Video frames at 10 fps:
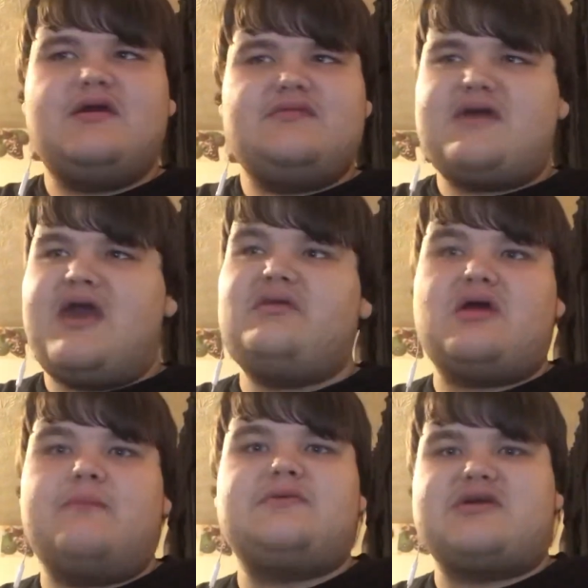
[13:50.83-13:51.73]
they ended
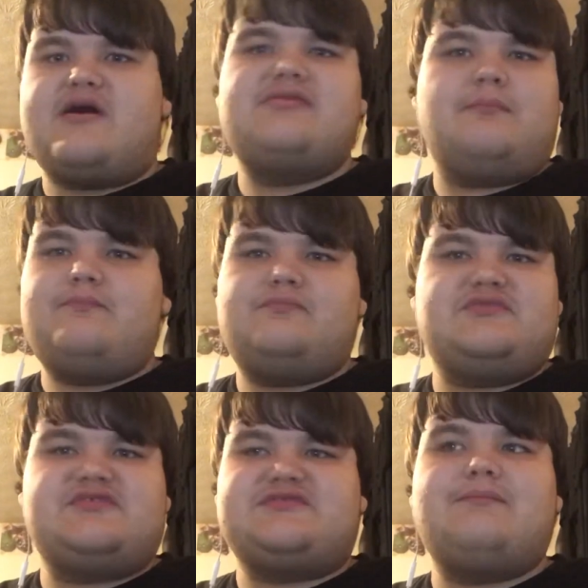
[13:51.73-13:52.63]
up killing
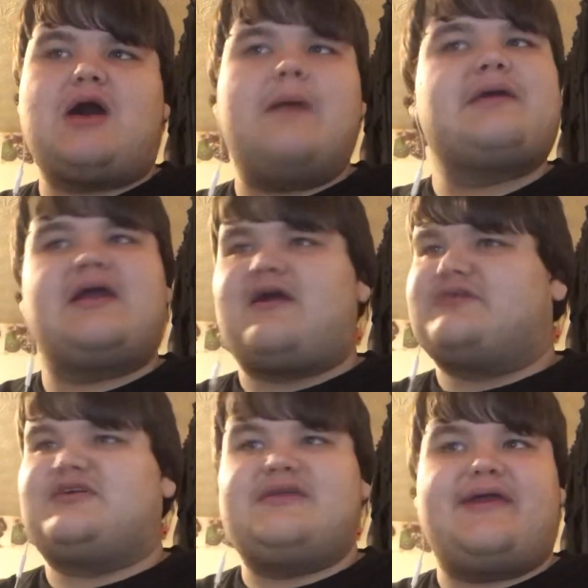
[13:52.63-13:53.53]
the mom
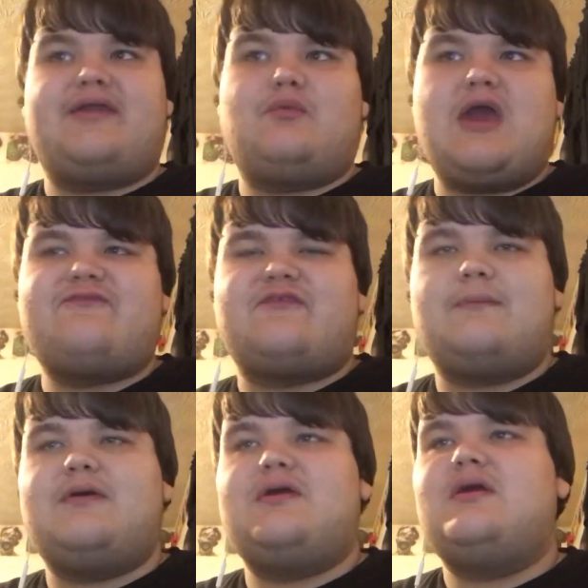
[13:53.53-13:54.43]
character, and they get away
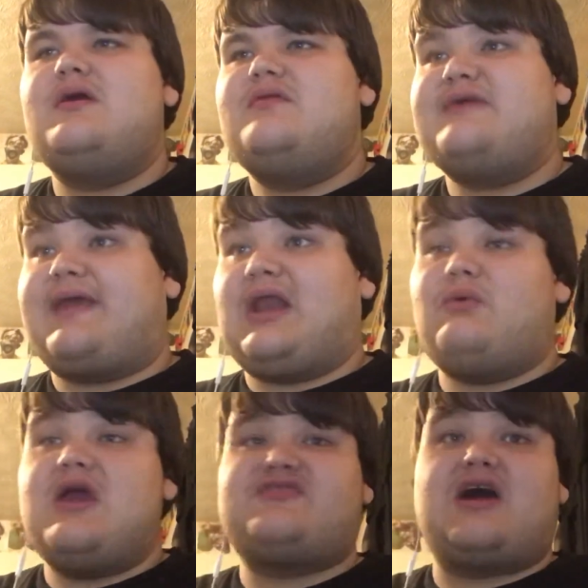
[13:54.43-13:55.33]
from it. They get
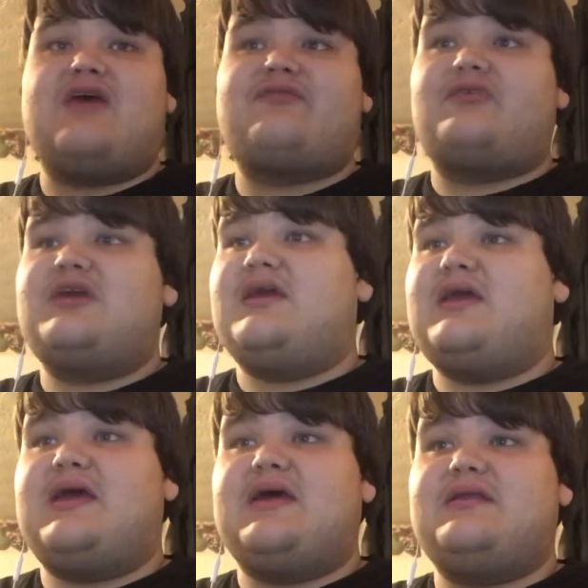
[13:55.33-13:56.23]
away
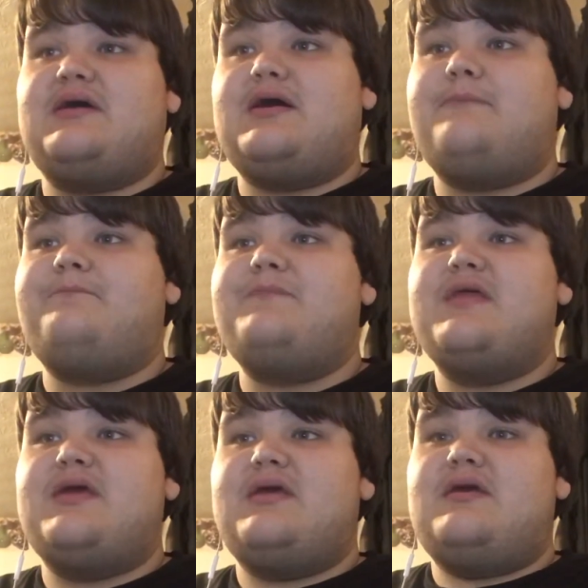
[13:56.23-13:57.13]
scot-free, and
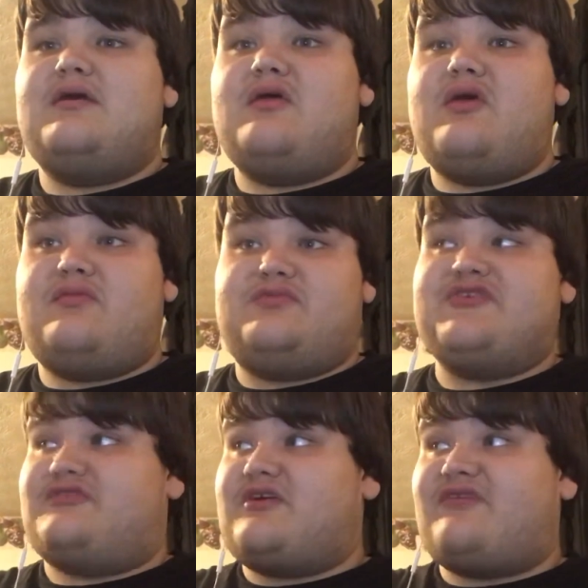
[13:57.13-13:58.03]

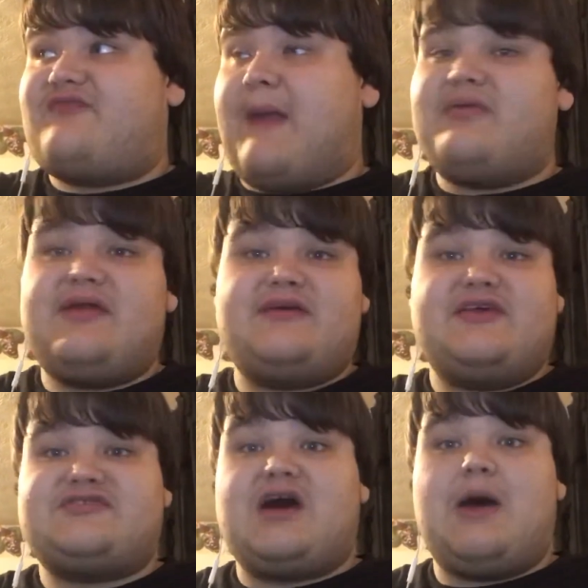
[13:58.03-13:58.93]
there's another family that
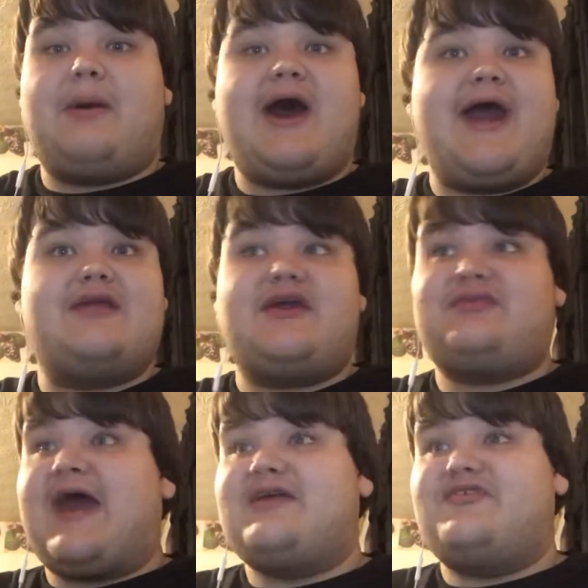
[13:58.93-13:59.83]
they stop by, and you get
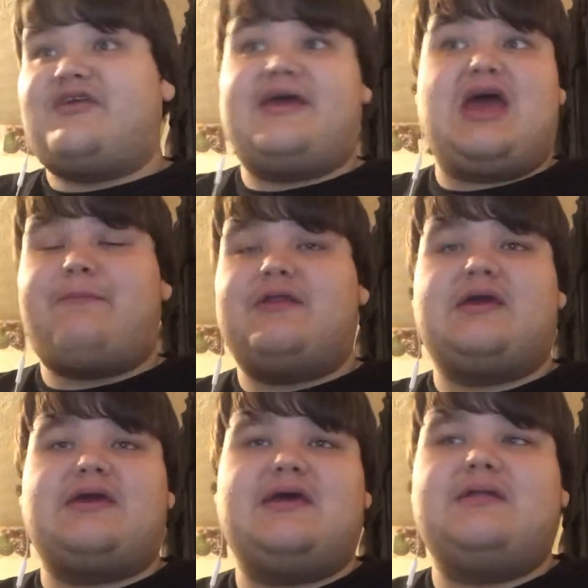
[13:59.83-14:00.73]
the idea it's going to happen
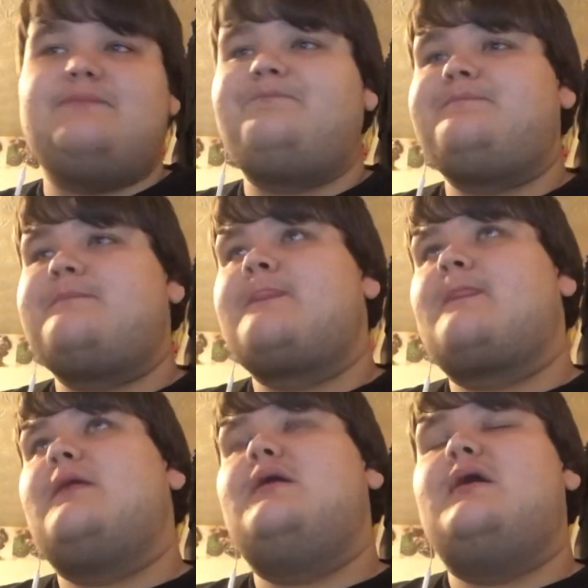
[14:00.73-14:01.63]
again.
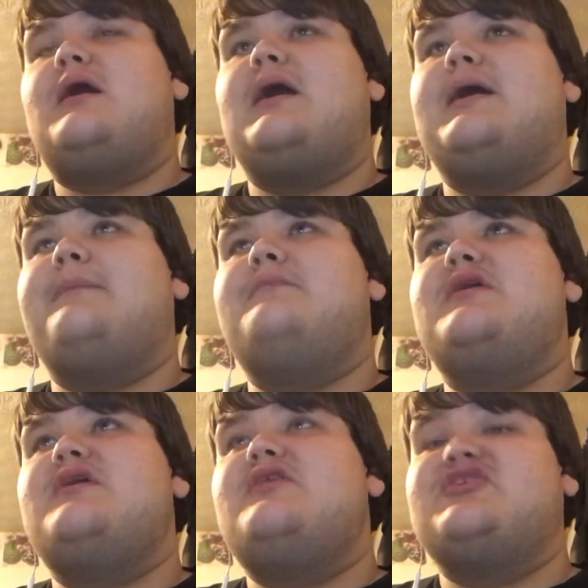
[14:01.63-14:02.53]

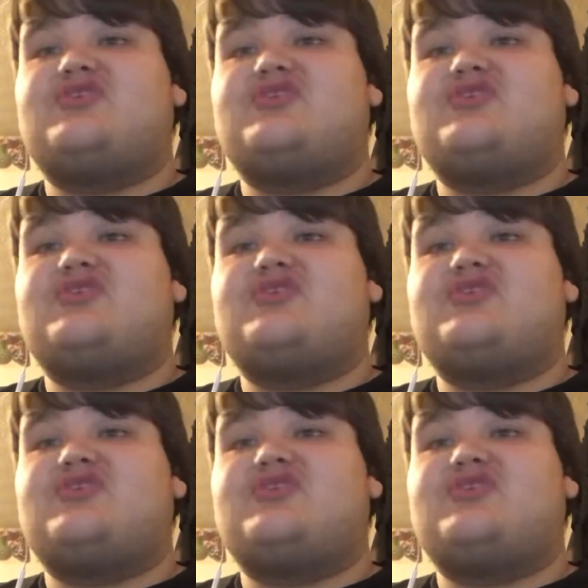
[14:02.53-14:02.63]
There's